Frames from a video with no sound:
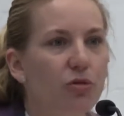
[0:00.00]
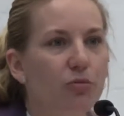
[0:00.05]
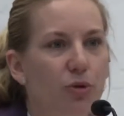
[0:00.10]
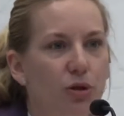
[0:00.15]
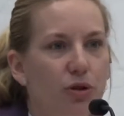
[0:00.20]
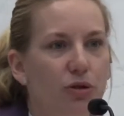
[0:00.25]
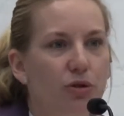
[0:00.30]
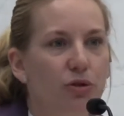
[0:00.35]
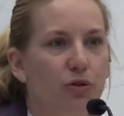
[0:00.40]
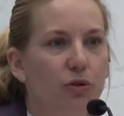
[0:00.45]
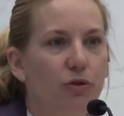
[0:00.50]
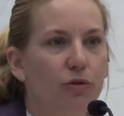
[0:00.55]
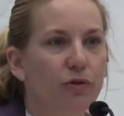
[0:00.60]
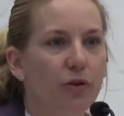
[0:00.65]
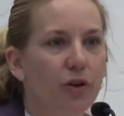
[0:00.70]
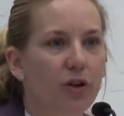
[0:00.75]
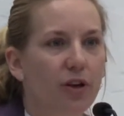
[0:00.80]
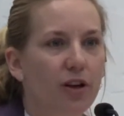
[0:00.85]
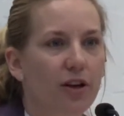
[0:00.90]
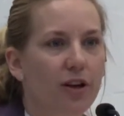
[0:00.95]
move
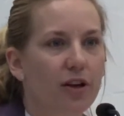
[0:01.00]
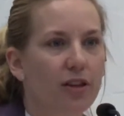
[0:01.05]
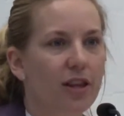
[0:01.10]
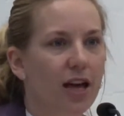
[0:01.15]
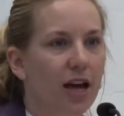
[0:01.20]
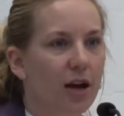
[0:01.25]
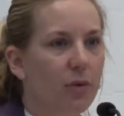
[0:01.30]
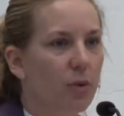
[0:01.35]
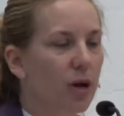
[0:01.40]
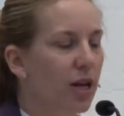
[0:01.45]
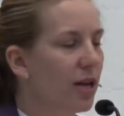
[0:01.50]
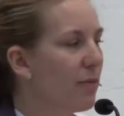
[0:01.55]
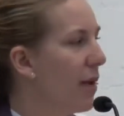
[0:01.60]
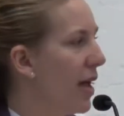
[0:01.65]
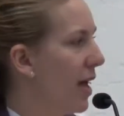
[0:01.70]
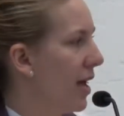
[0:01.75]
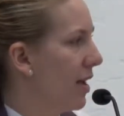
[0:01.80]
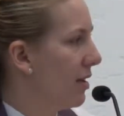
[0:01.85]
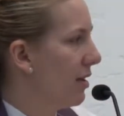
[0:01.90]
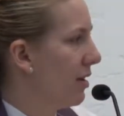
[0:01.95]
that we
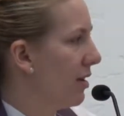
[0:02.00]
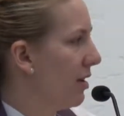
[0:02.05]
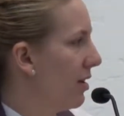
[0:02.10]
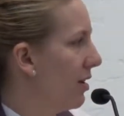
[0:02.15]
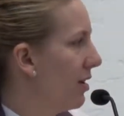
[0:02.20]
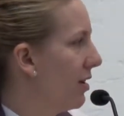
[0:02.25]
make,